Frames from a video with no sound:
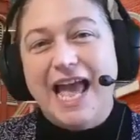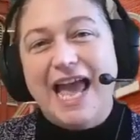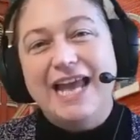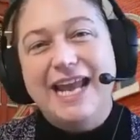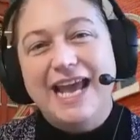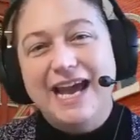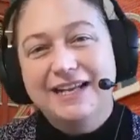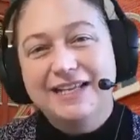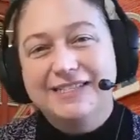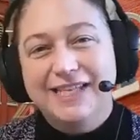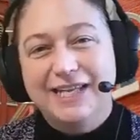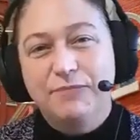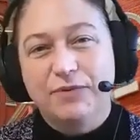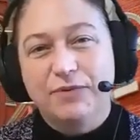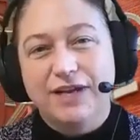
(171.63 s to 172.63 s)
and had a
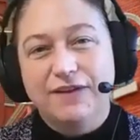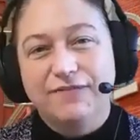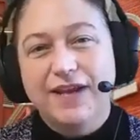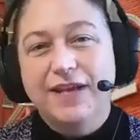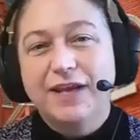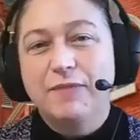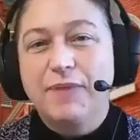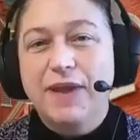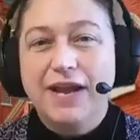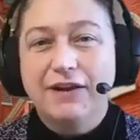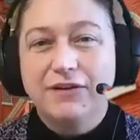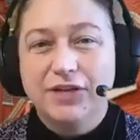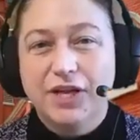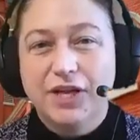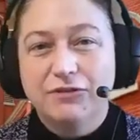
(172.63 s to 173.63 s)
debrief and
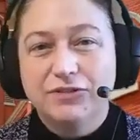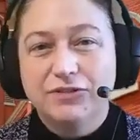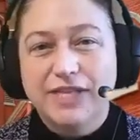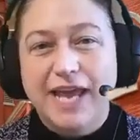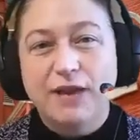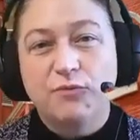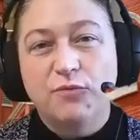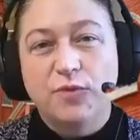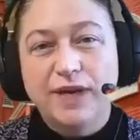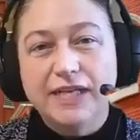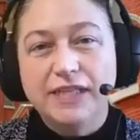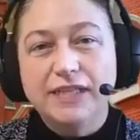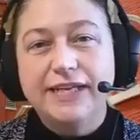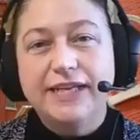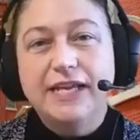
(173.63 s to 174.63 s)
compared notes and
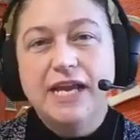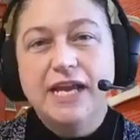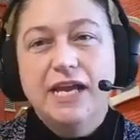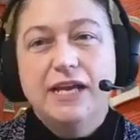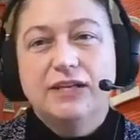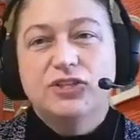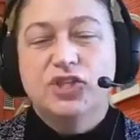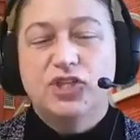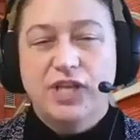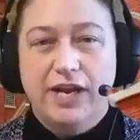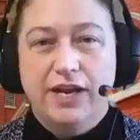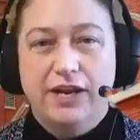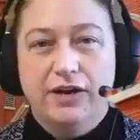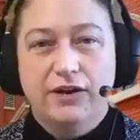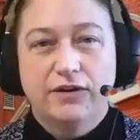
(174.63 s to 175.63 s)
really
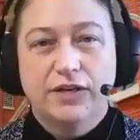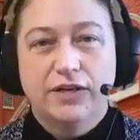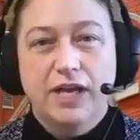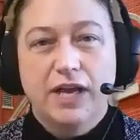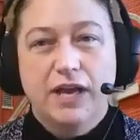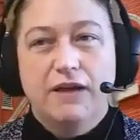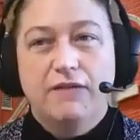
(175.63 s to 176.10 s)
shared